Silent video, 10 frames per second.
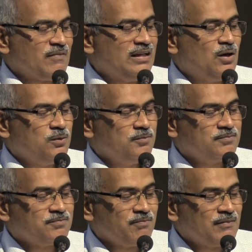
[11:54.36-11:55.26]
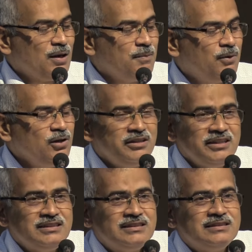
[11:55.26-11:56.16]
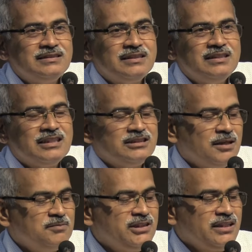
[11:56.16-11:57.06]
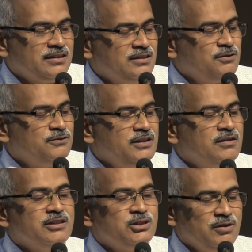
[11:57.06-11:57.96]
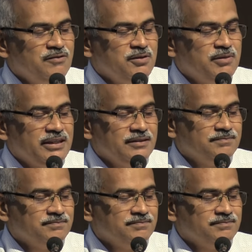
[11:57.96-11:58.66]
Now, politics is a subject of interest to everybody.